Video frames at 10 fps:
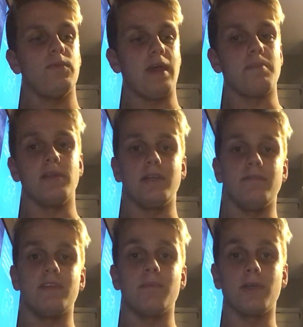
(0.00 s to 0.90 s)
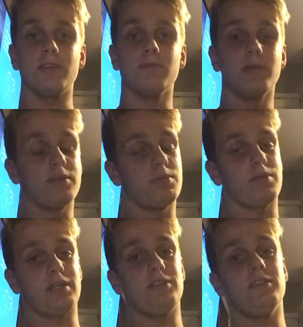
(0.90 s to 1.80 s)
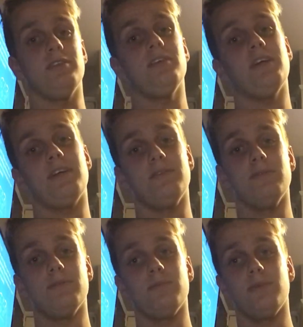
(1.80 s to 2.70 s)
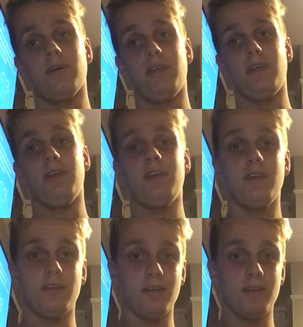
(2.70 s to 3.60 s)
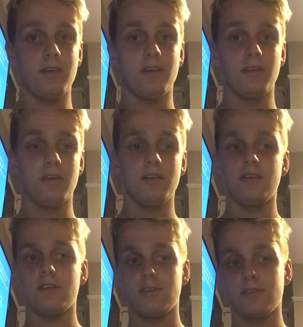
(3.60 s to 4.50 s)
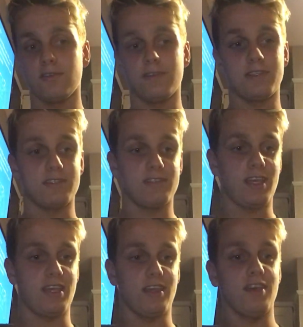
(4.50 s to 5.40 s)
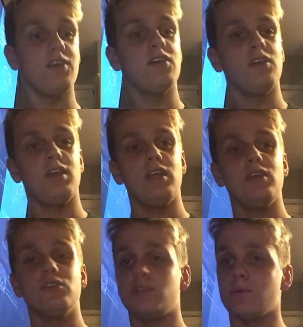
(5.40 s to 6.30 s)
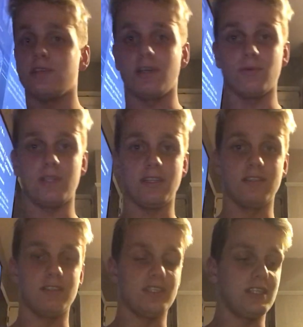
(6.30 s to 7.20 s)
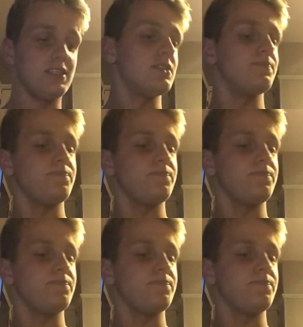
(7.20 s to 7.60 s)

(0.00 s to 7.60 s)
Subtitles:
they believed that because of my depression and my, sorry to say, suicidal tendencies,